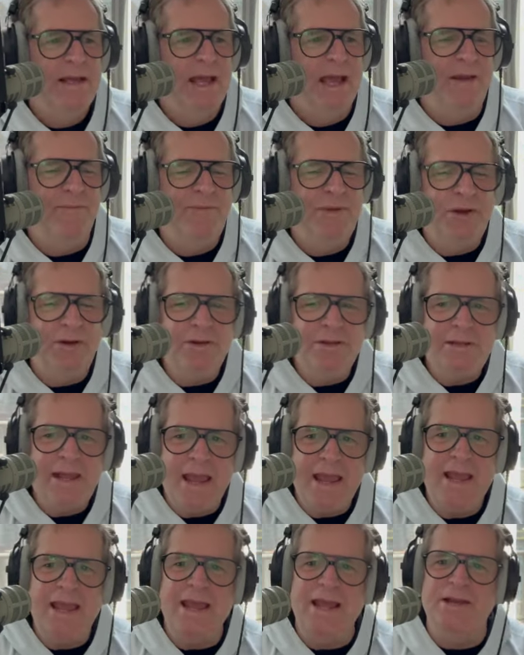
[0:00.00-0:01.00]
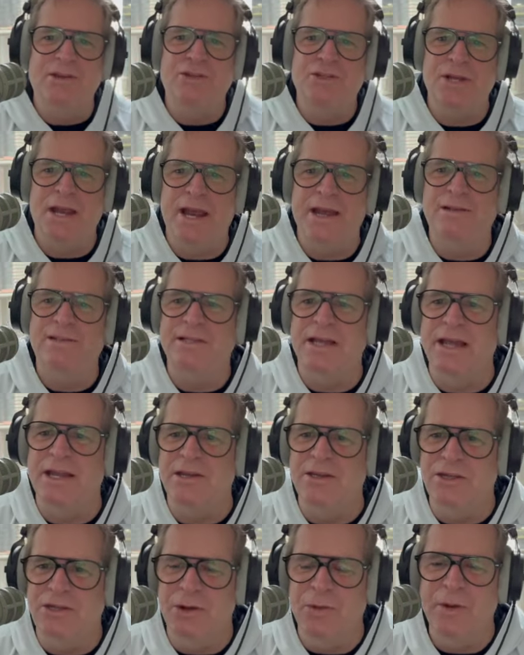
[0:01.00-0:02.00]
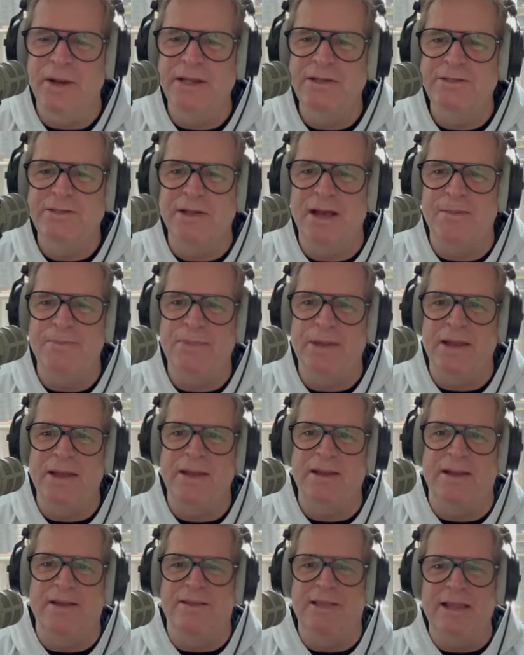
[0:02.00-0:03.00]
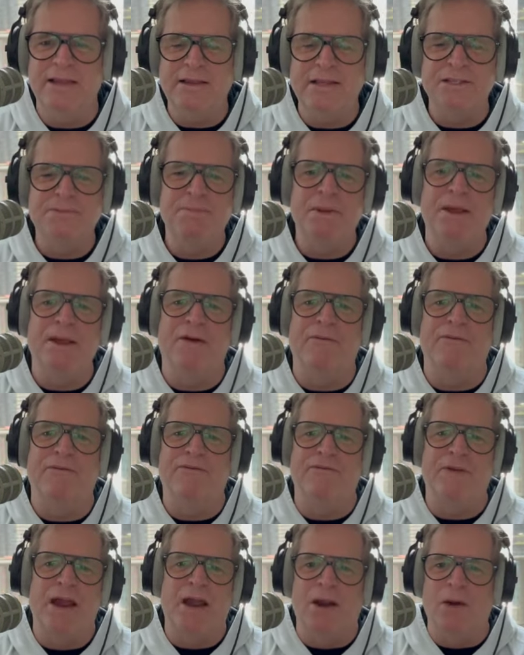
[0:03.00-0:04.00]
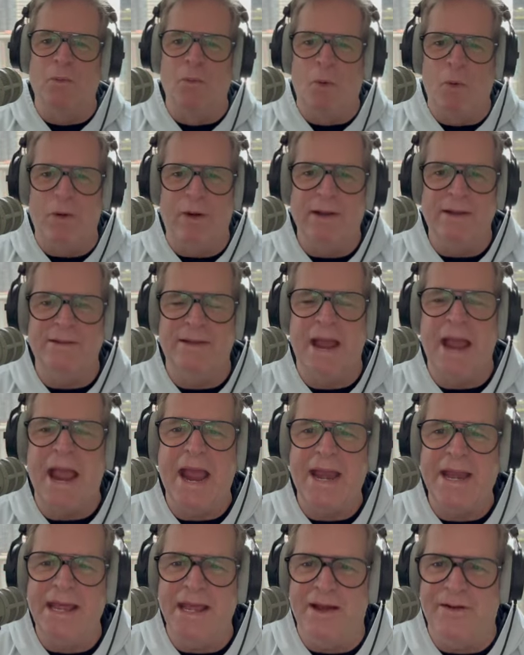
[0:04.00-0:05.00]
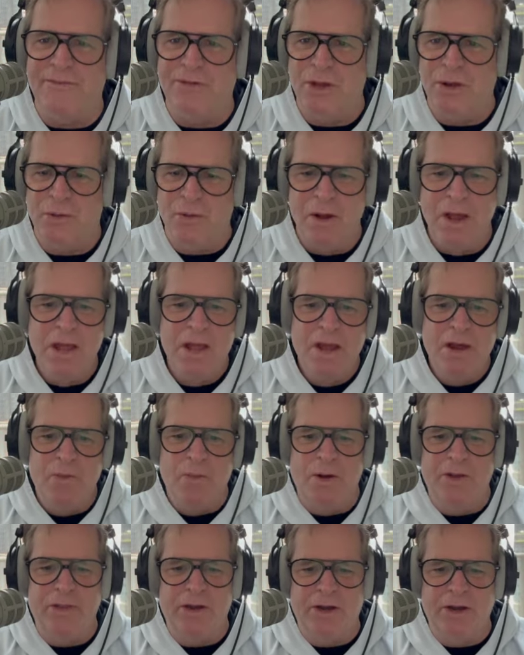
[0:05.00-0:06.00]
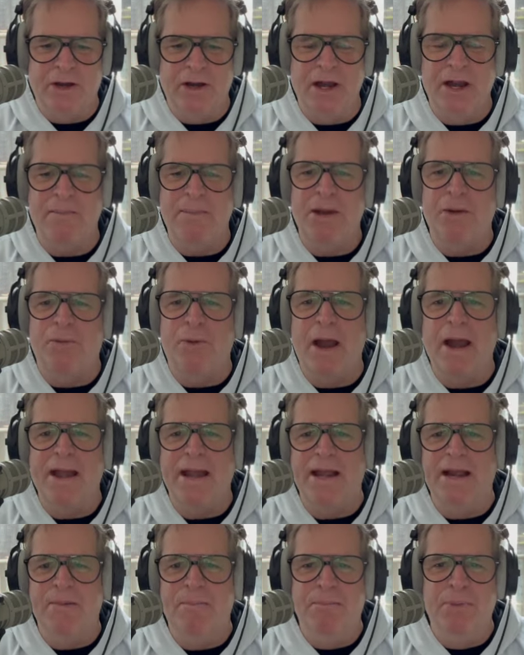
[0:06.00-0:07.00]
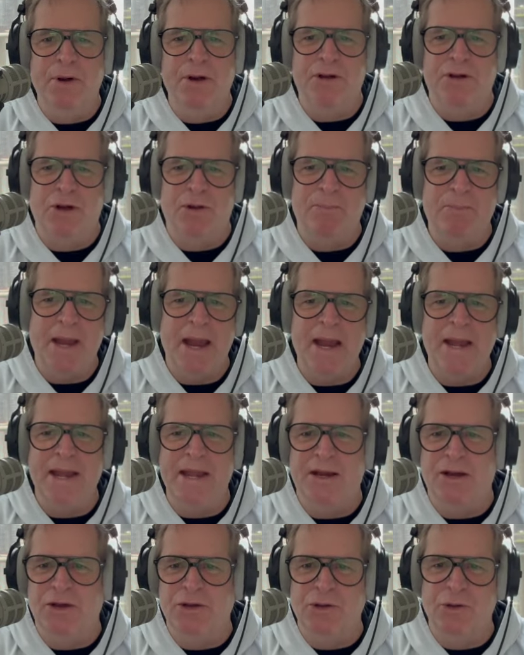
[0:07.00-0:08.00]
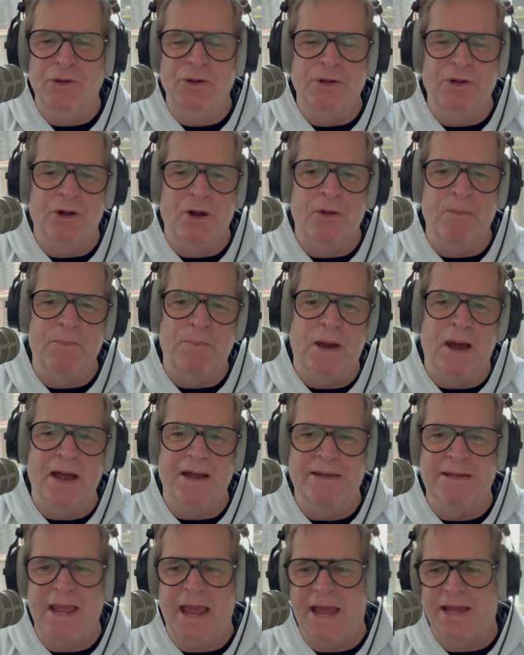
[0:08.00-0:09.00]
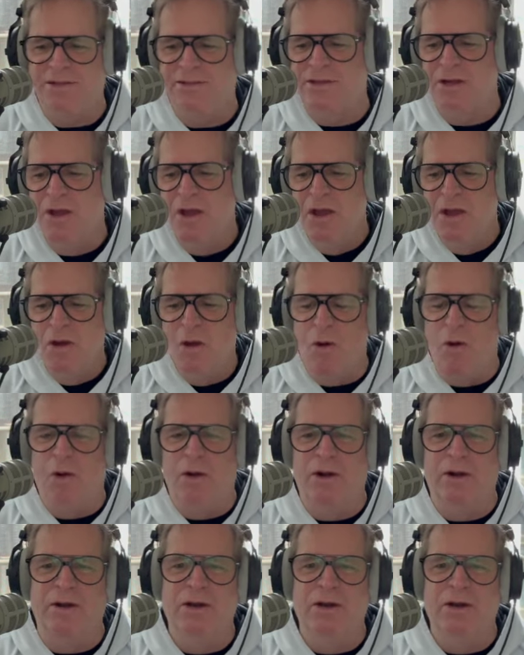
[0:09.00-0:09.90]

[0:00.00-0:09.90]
If you're taking a chance and doing something, let this be a fair warning to any of you, whether you're going to be writing a book or painting or doing your own podcast or